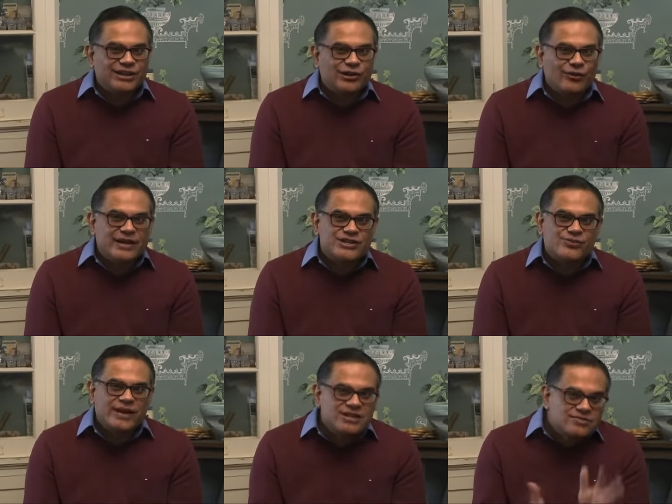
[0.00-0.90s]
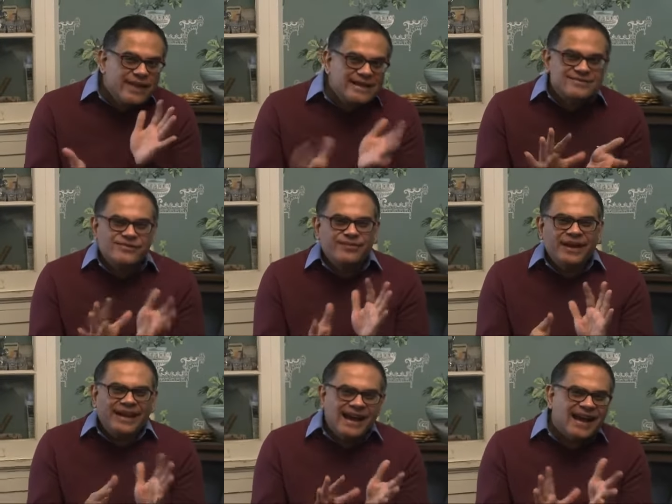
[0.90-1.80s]
know, which mainstream
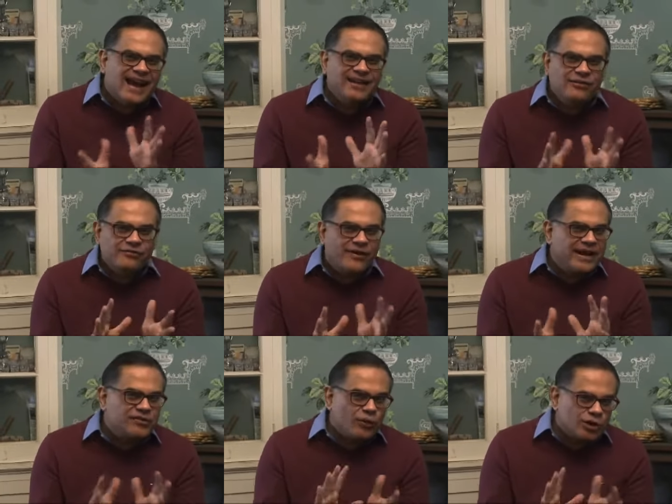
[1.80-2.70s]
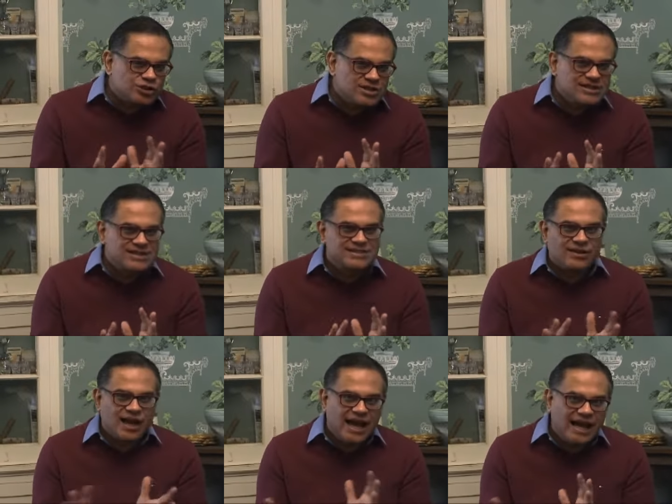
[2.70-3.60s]
media kind of whitewashes
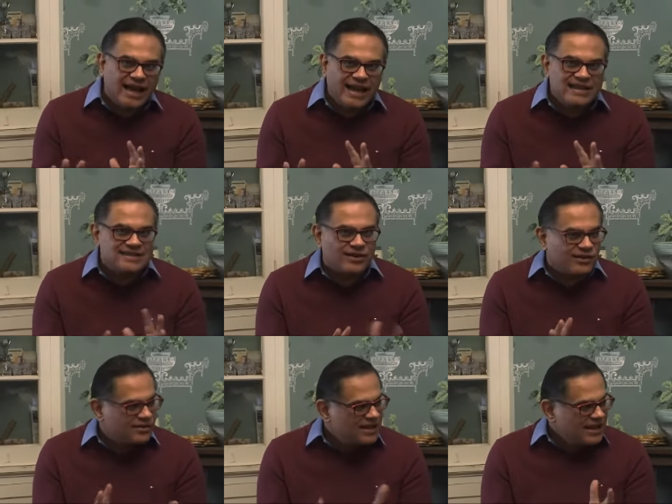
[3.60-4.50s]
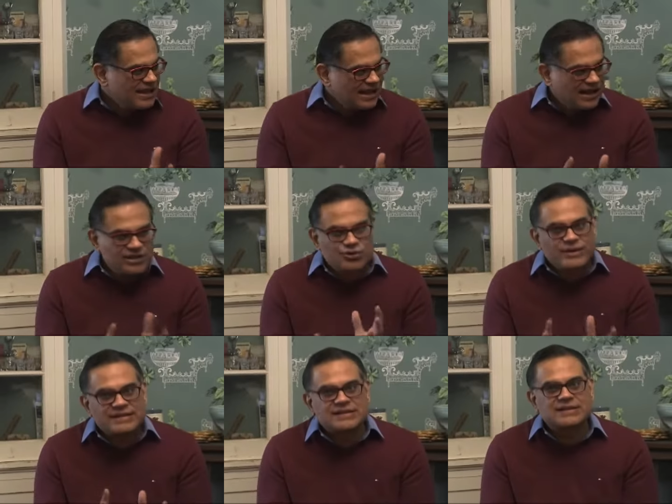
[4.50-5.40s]
or hides or
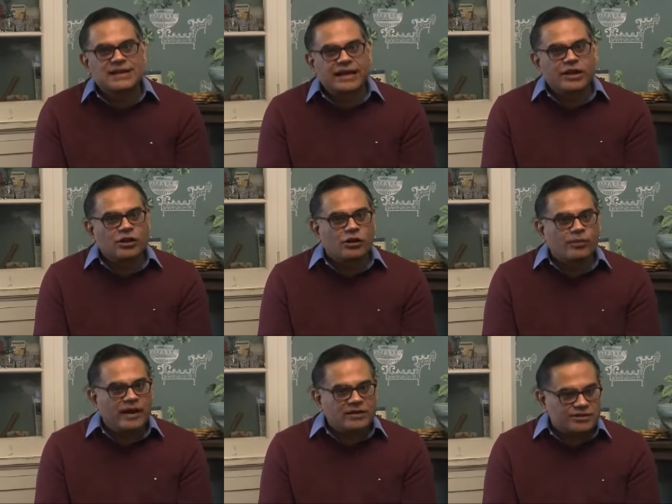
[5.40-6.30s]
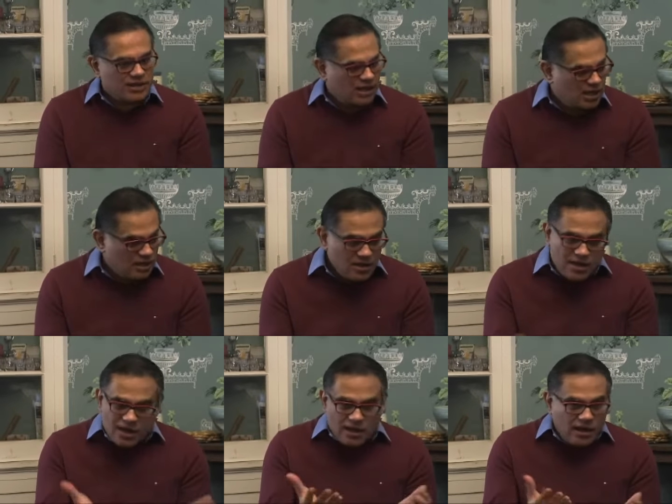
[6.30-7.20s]
twists, you know, but
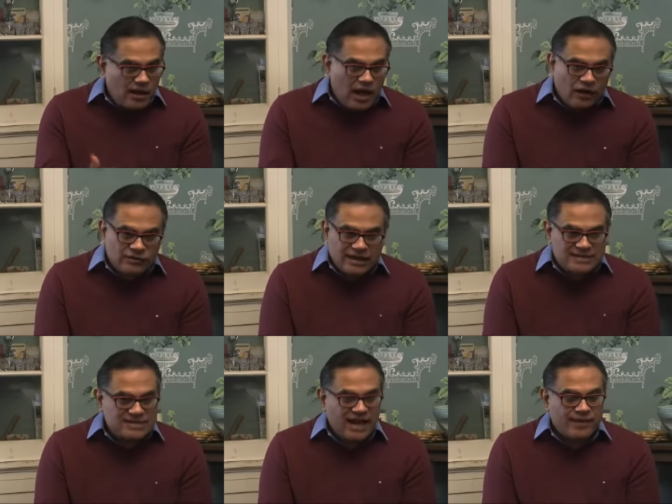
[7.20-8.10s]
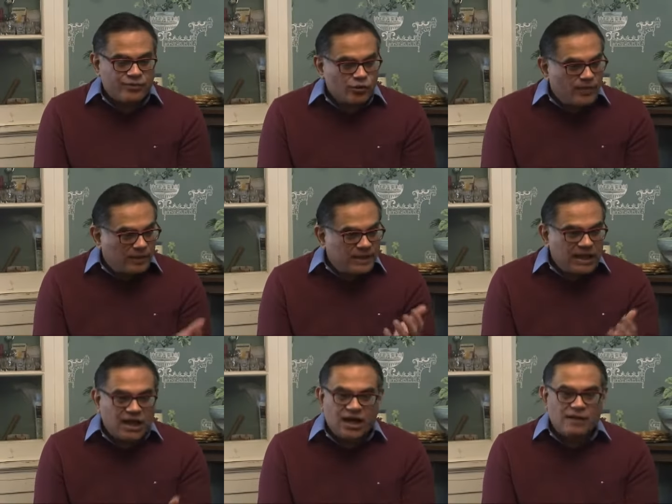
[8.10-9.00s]
outlets like
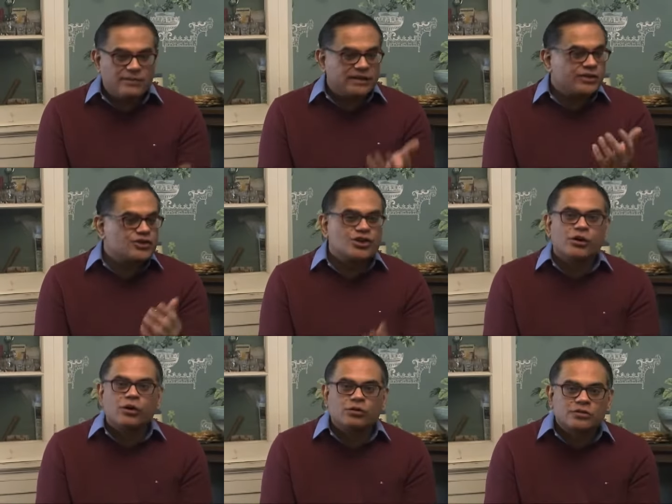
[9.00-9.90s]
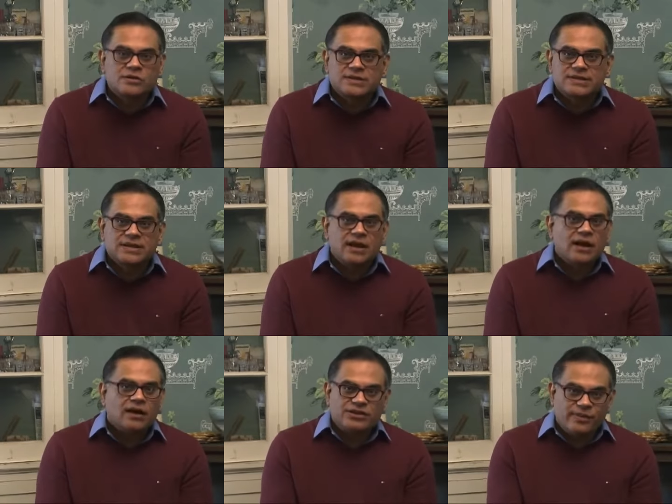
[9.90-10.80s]
ProPublica, Mother Jones,
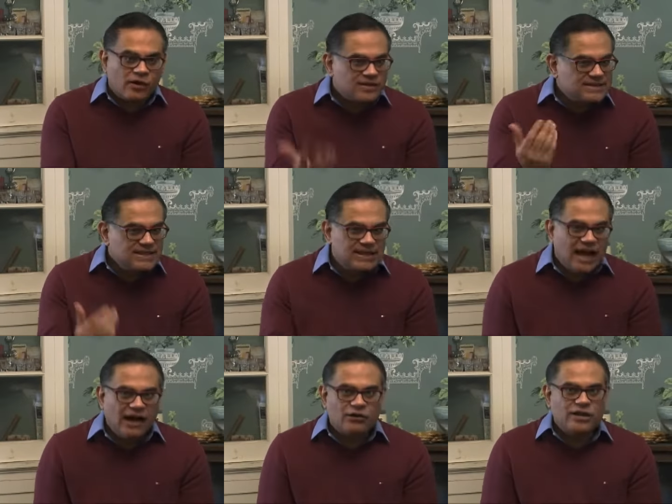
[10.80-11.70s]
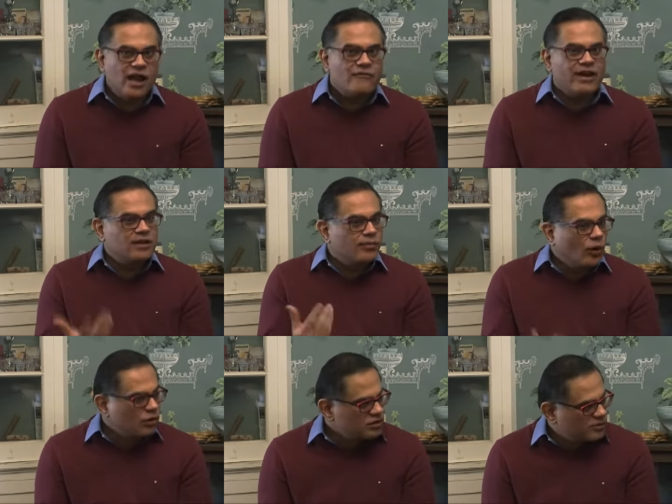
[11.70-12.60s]
Democracy Now, they are very
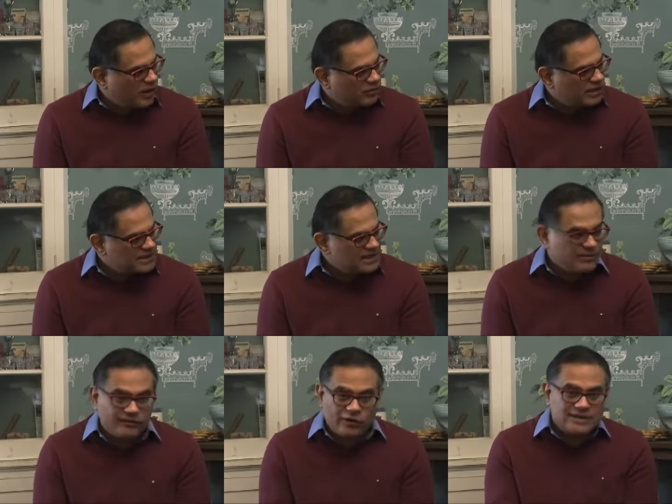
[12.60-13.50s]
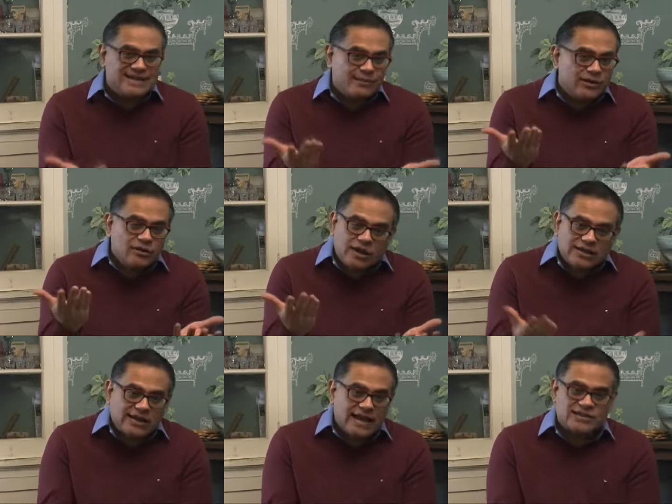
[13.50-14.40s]
bold about this. I mean, for example, look at
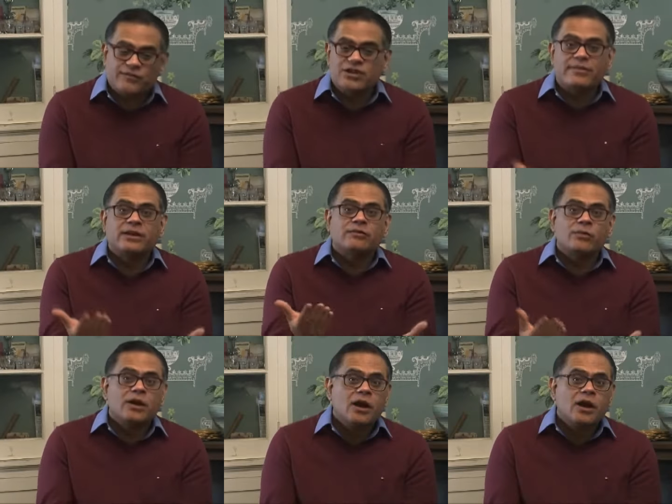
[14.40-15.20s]
the case of Yemen,